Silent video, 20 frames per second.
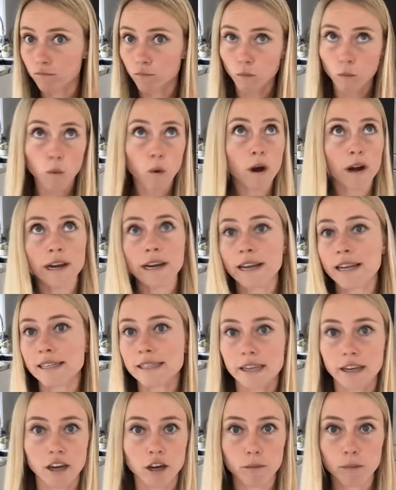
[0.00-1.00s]
what it is
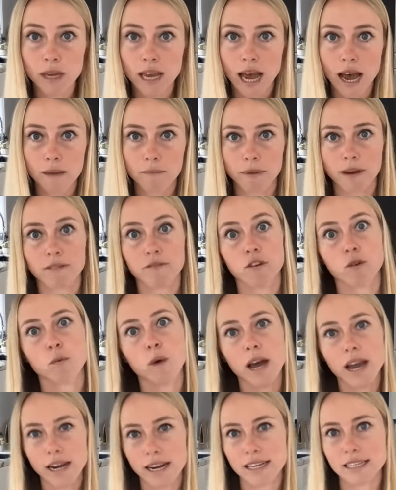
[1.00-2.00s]
that could be happening for
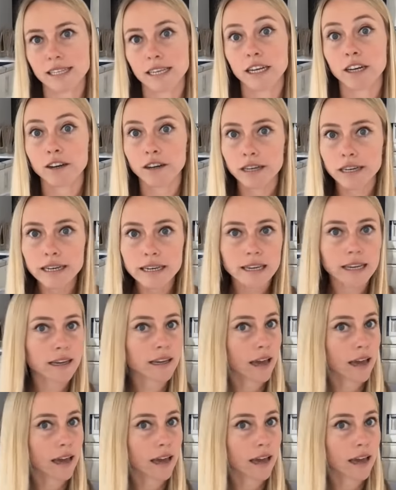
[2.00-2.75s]
why it is that you're eating